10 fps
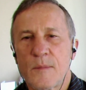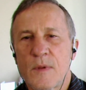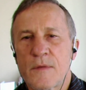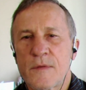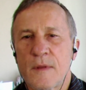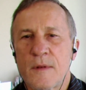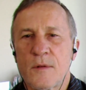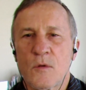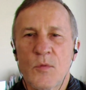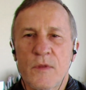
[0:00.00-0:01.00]
Because in
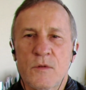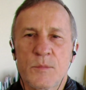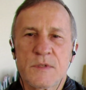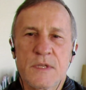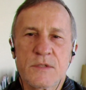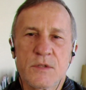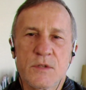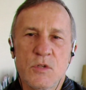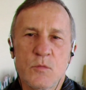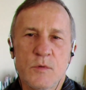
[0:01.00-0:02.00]
a normal
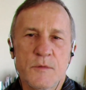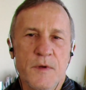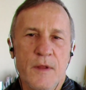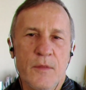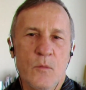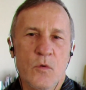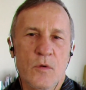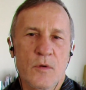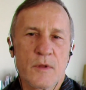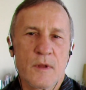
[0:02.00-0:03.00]
interpretation, you would find the
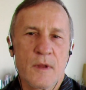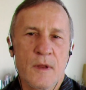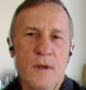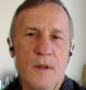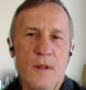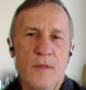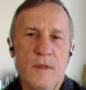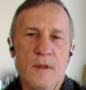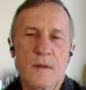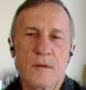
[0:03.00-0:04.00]
word in
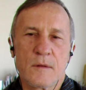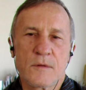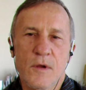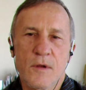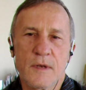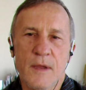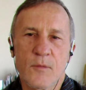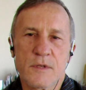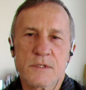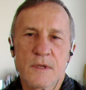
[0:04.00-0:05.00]
the target
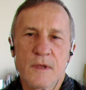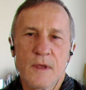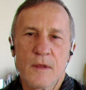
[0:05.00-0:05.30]
language.